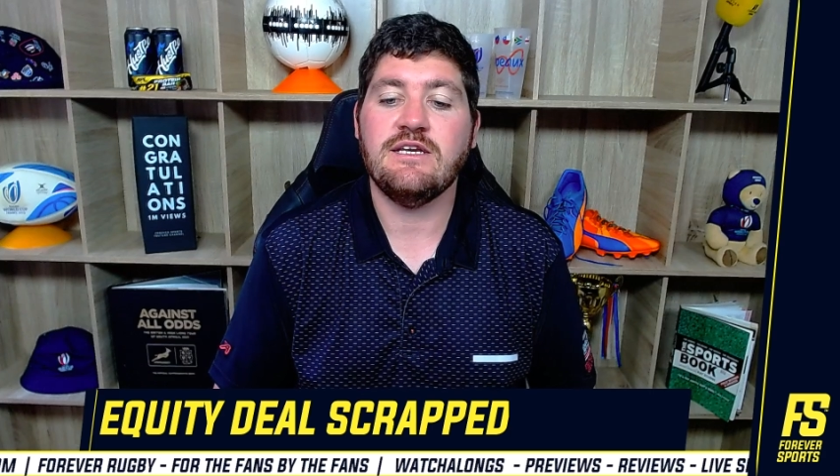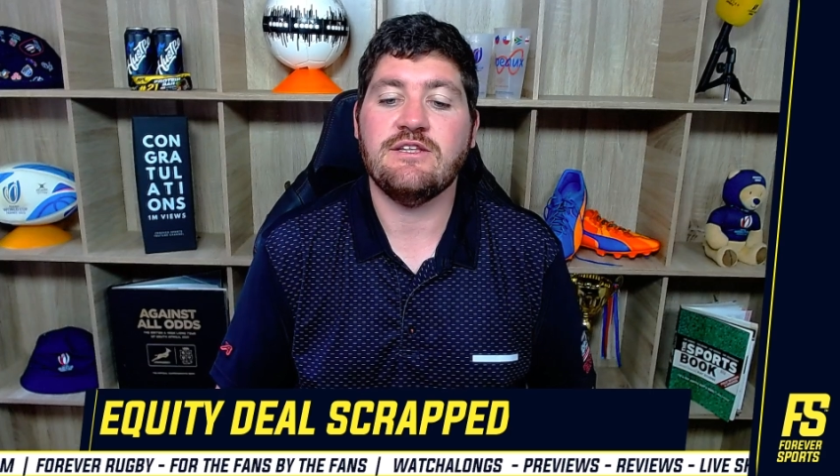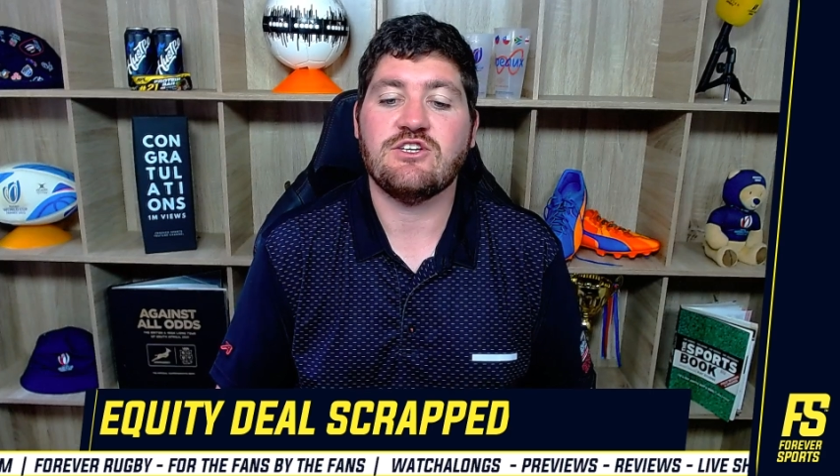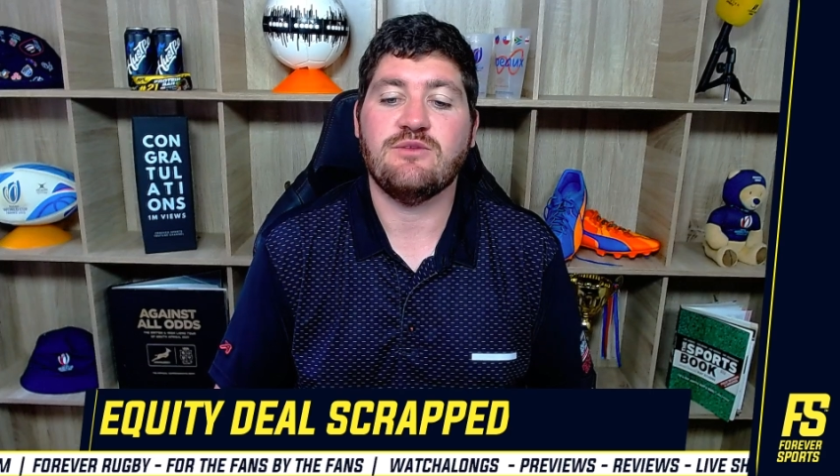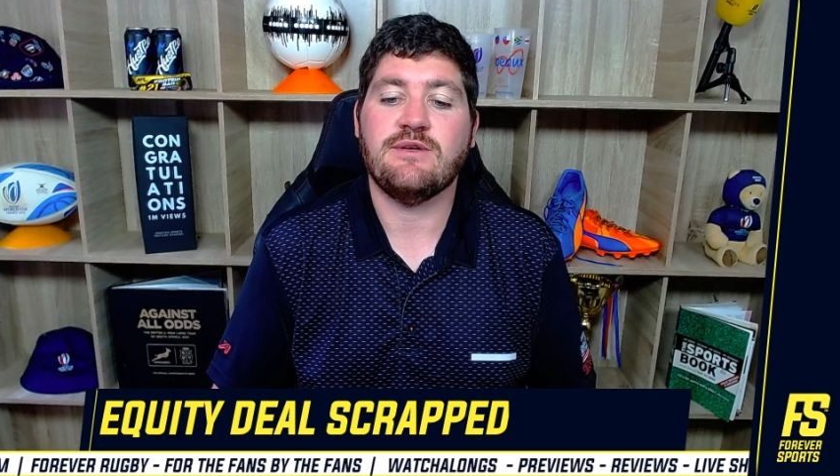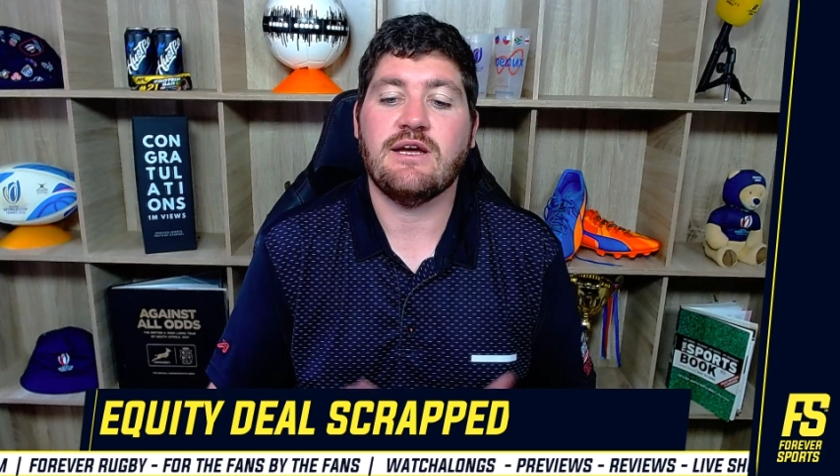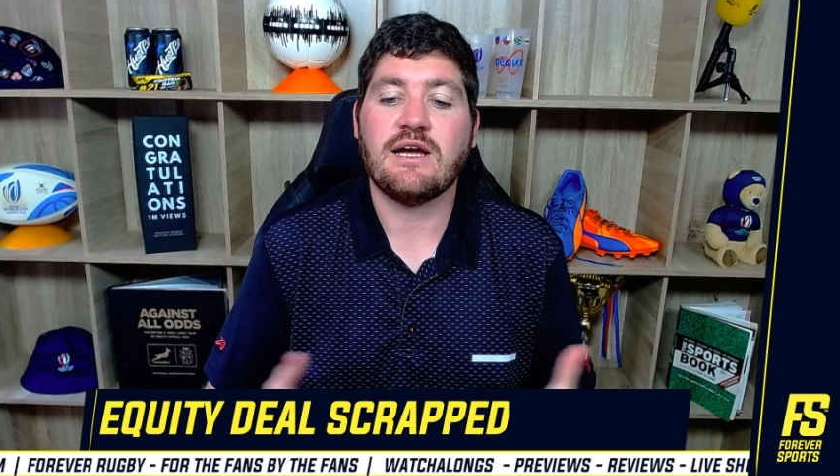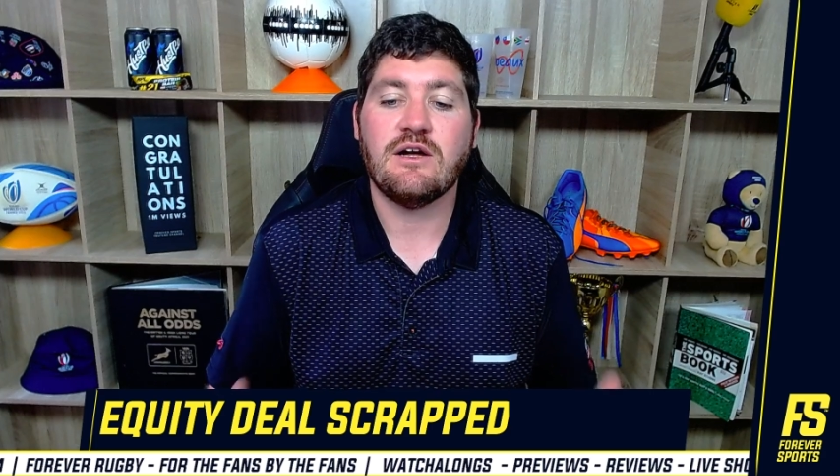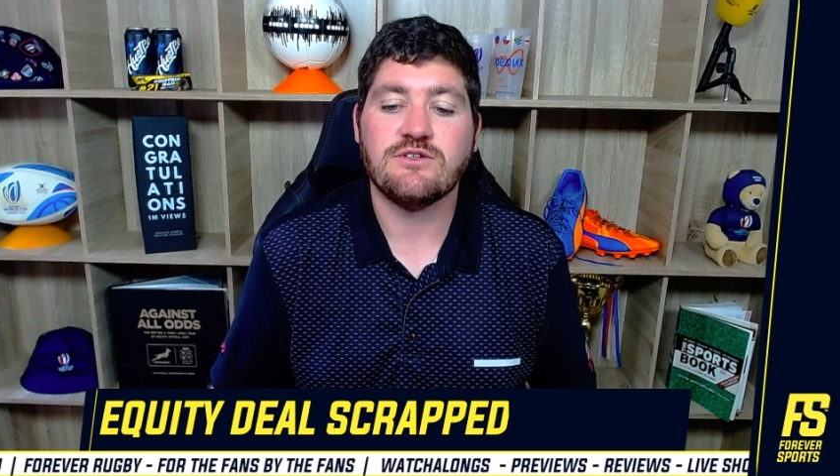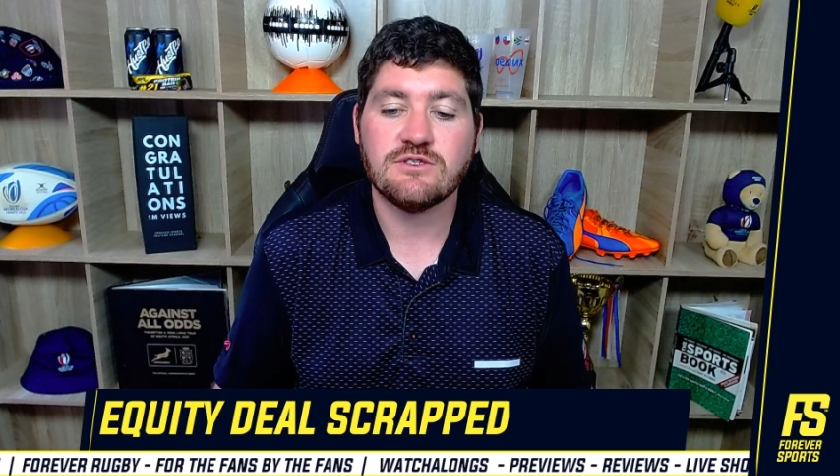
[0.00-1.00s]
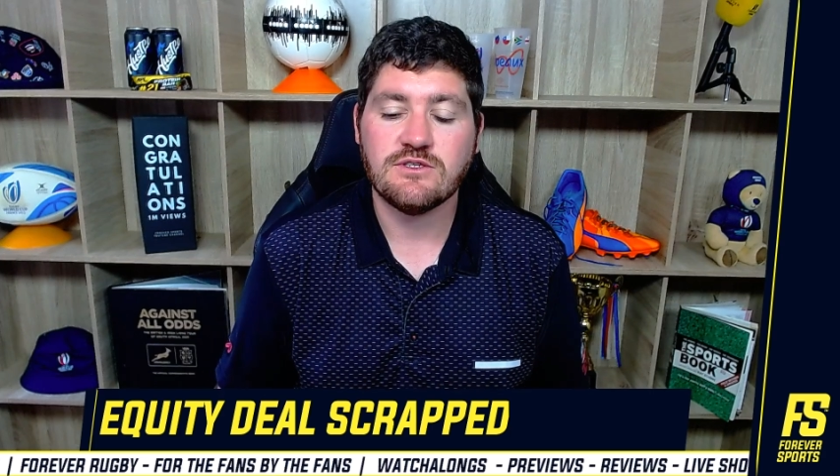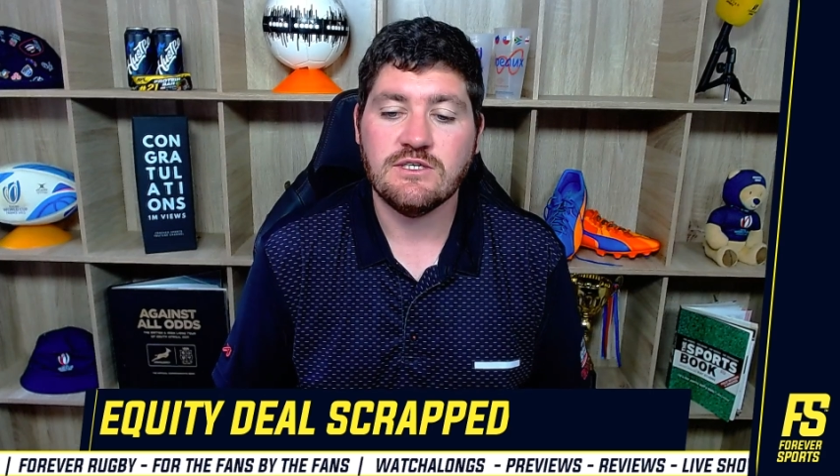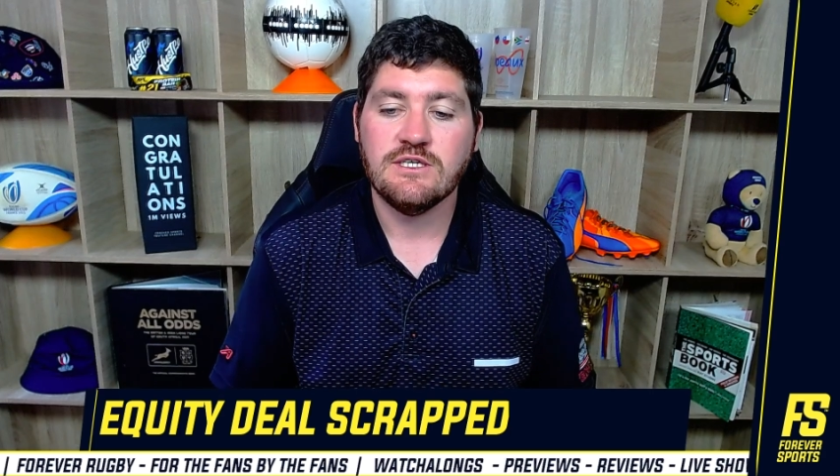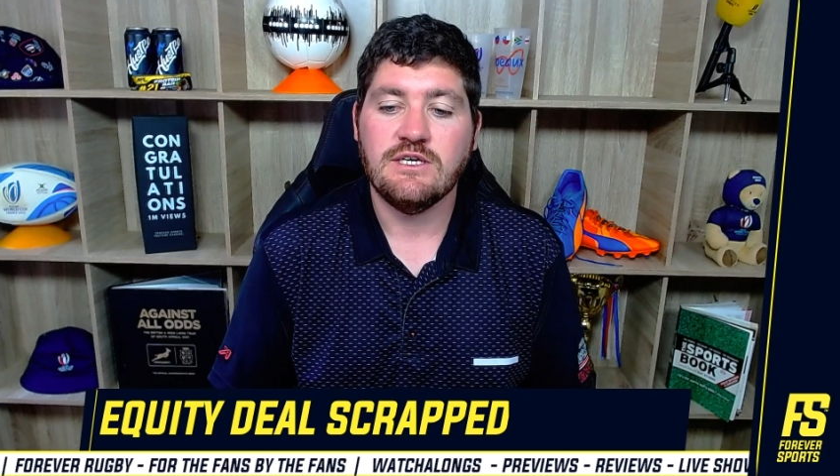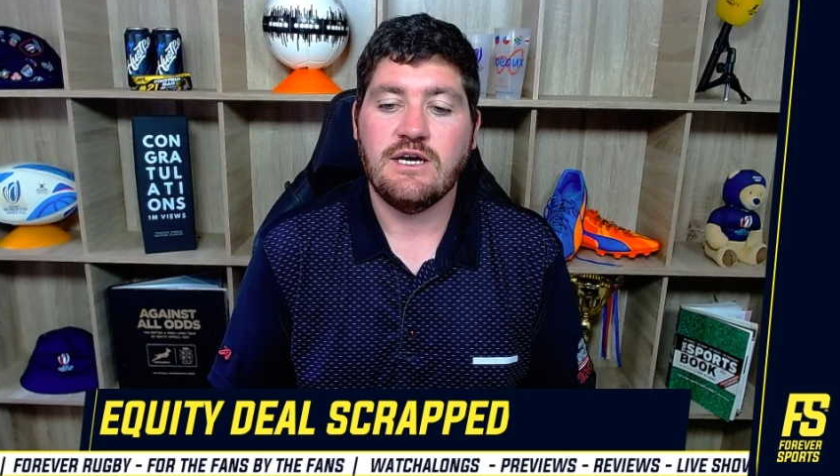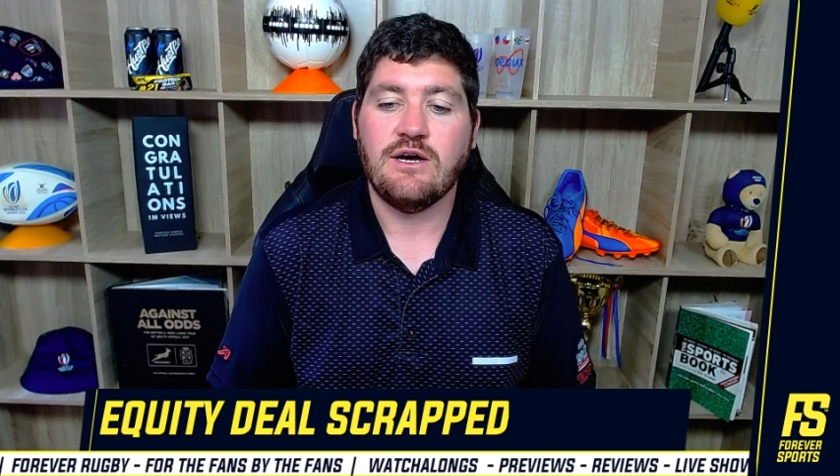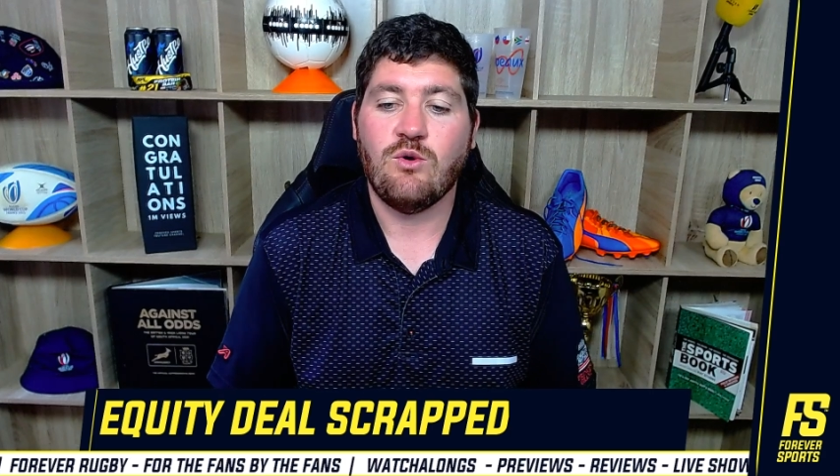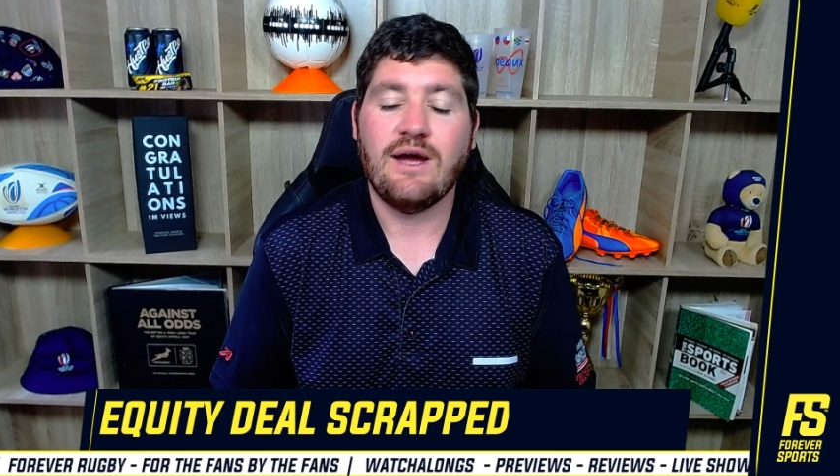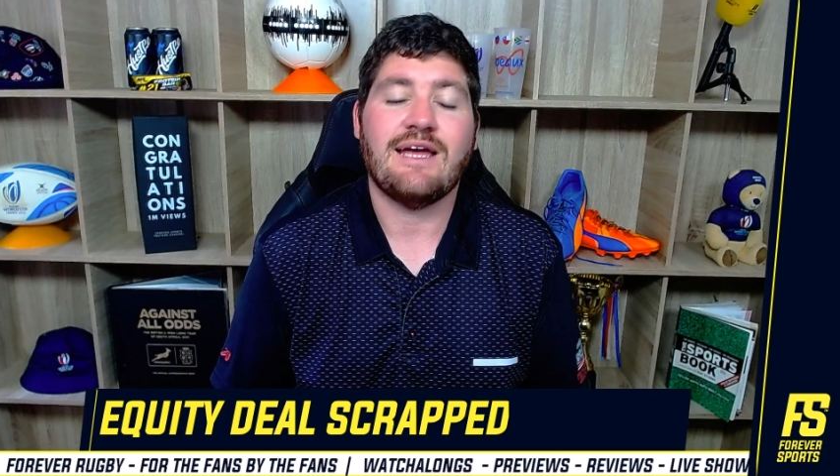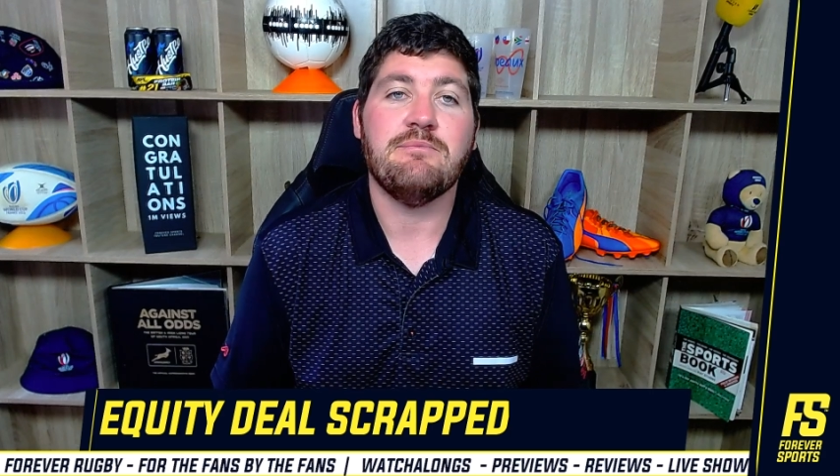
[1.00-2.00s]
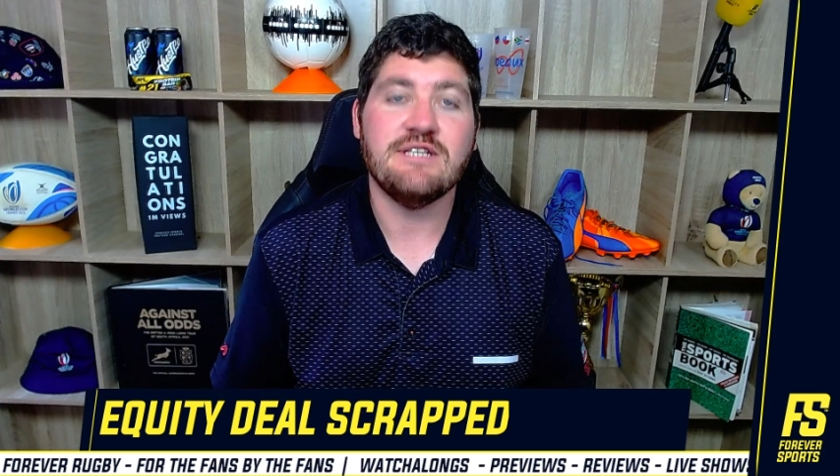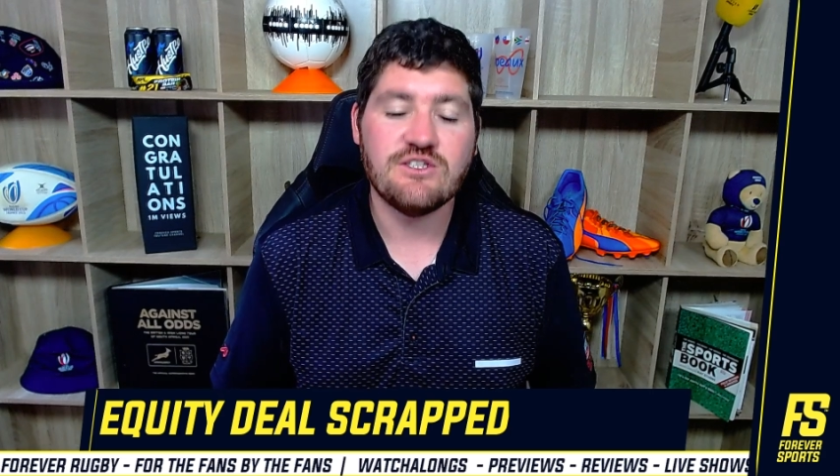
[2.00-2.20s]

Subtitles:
There's going to be a council or a committee,